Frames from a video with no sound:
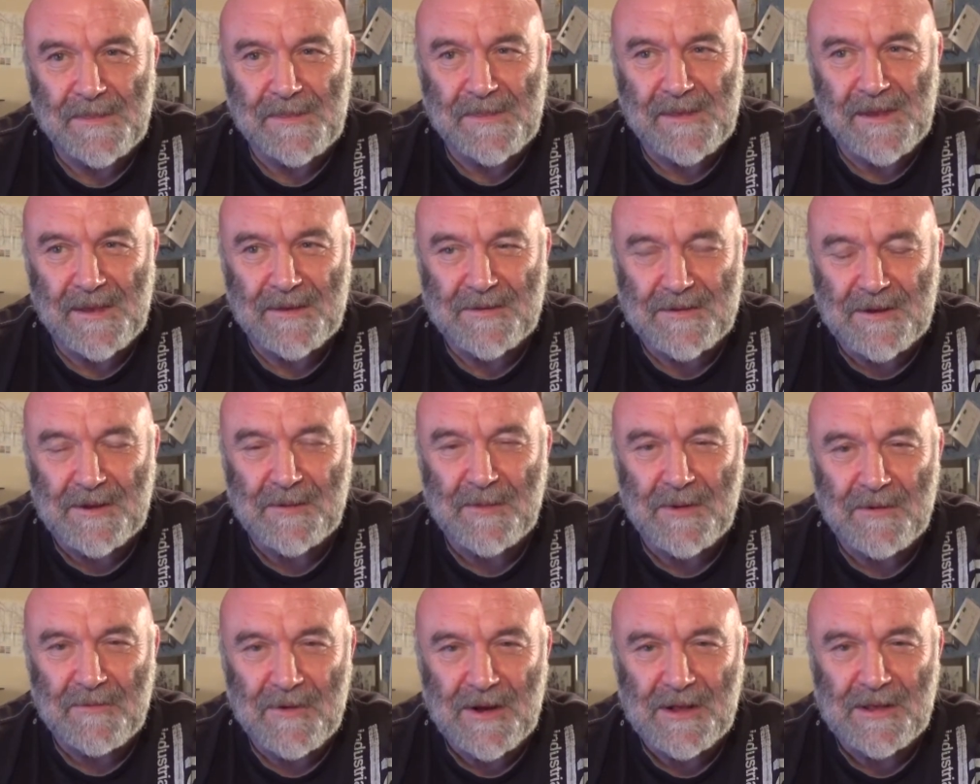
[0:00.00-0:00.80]
It's going
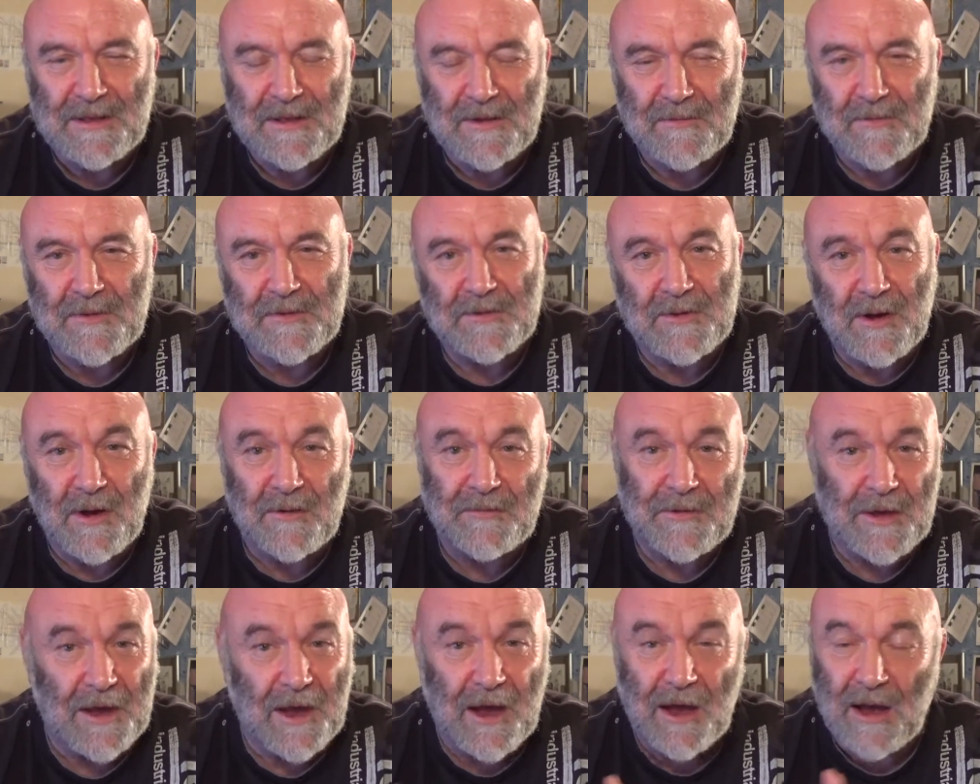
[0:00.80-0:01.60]
to be really difficult. So I
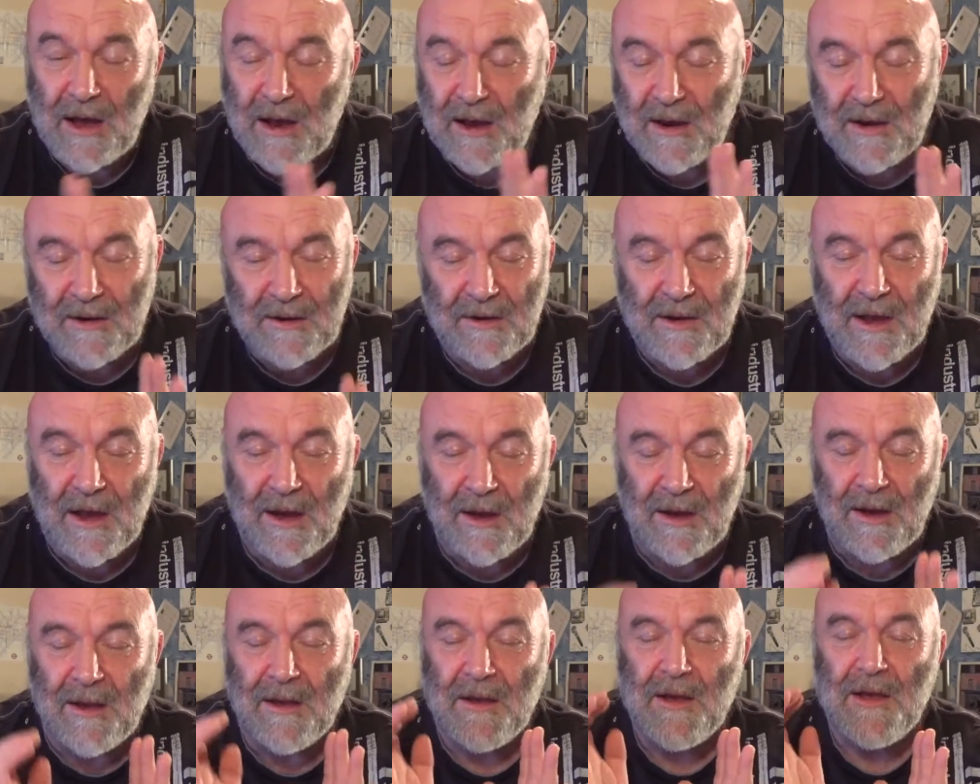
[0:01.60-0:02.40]
think
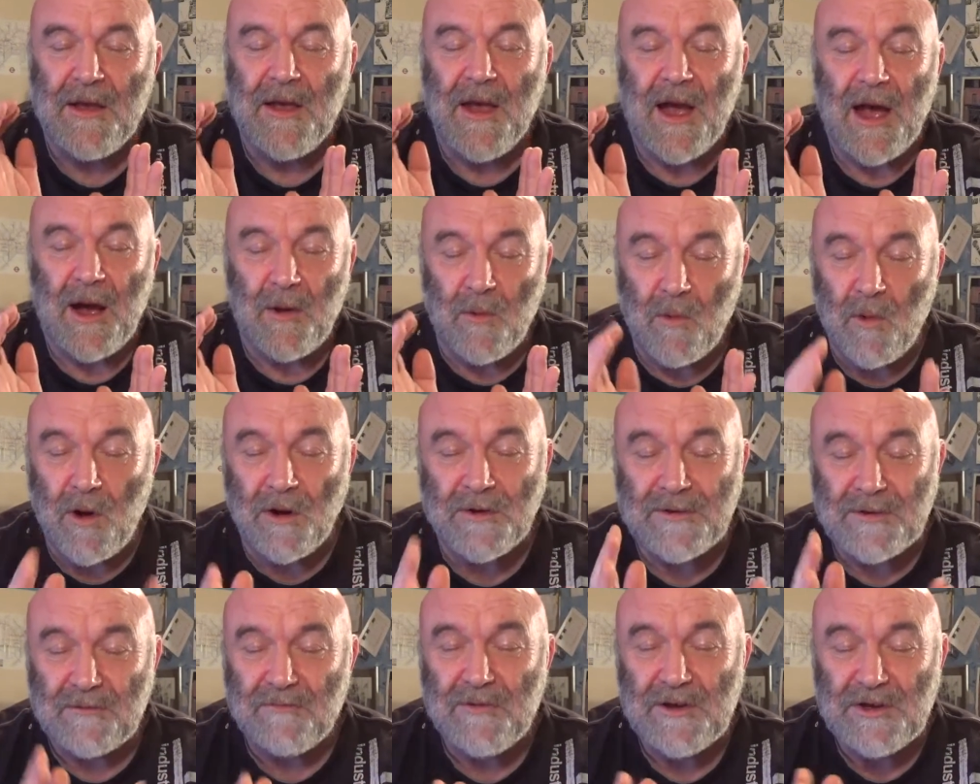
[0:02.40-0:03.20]
I
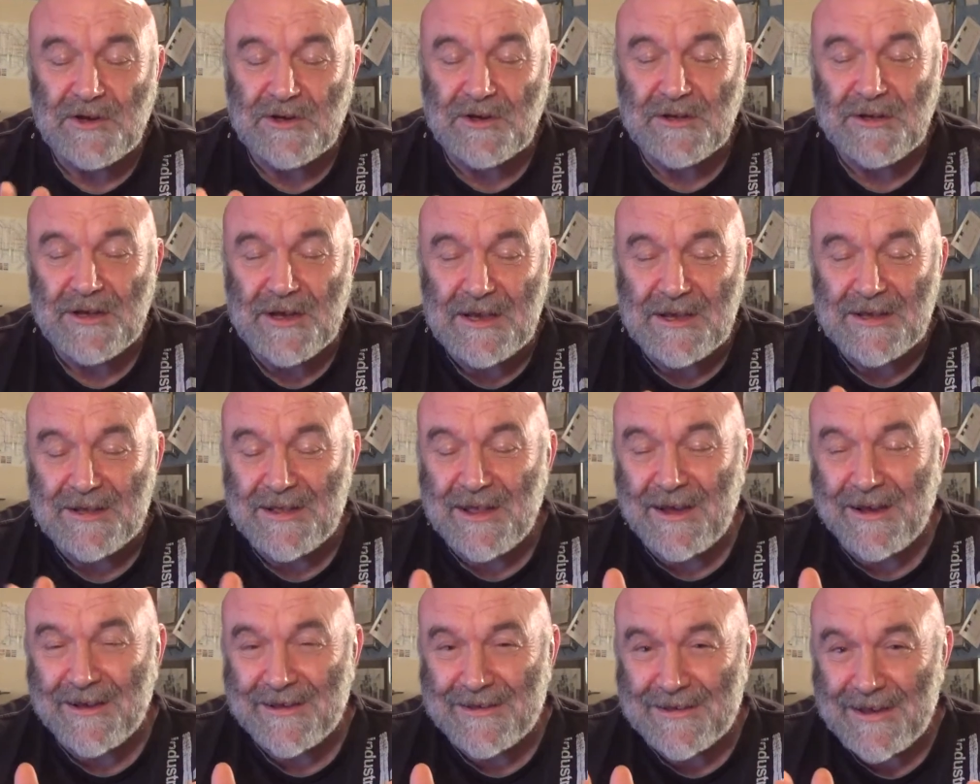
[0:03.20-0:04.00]
was originally,
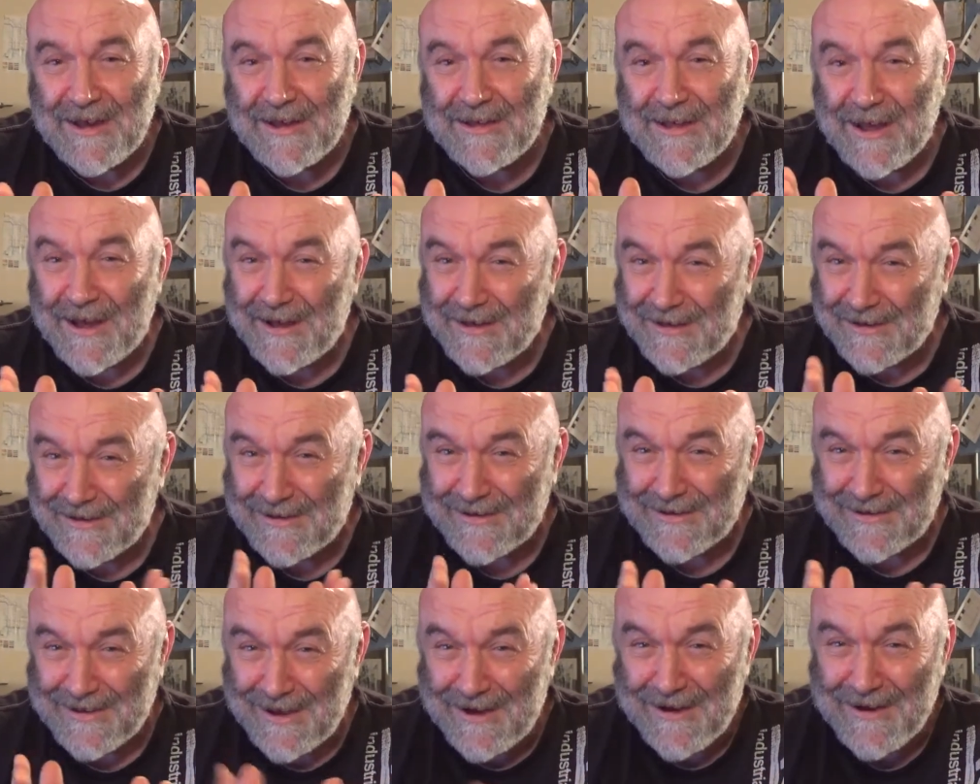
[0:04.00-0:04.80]
like I said, I
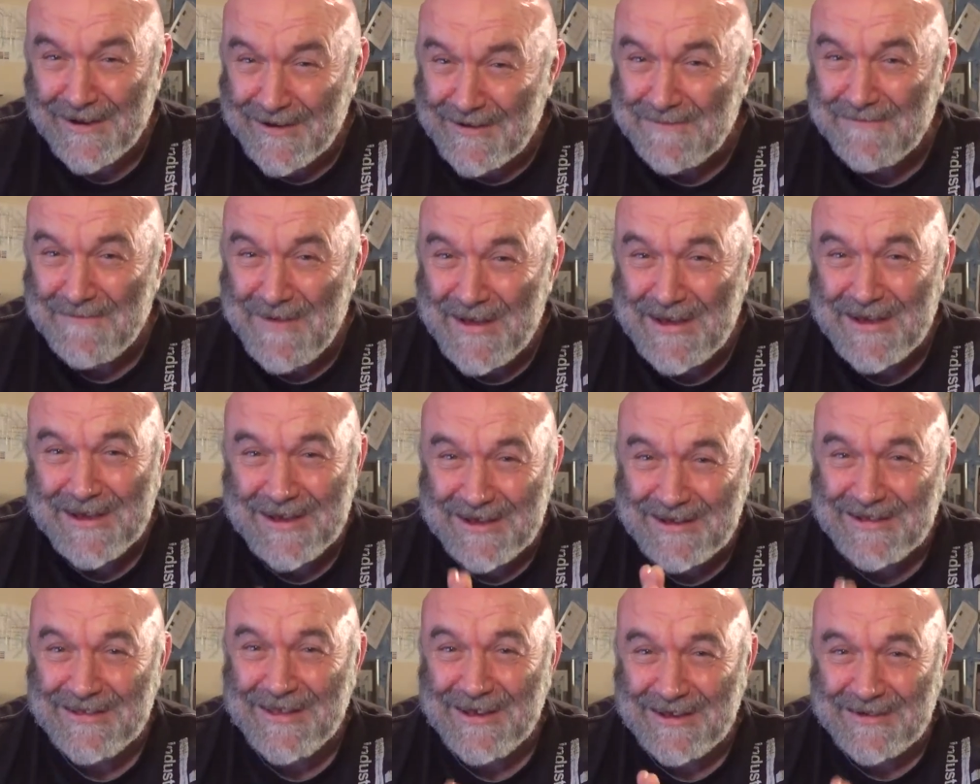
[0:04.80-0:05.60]
started
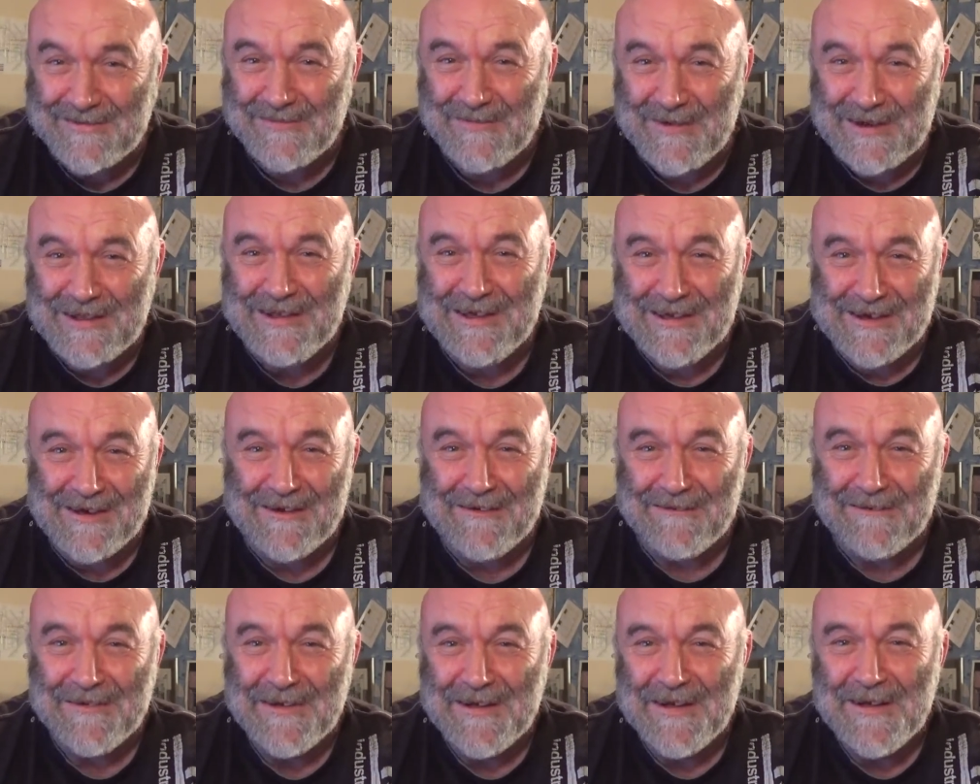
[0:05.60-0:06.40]
making this
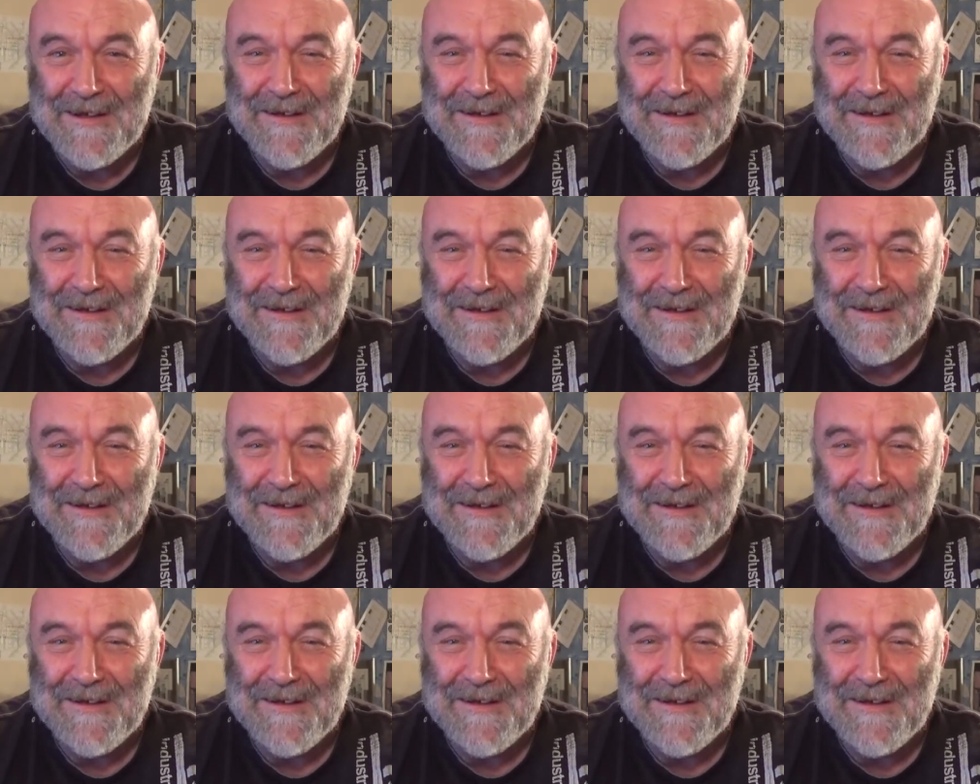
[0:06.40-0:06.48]
video.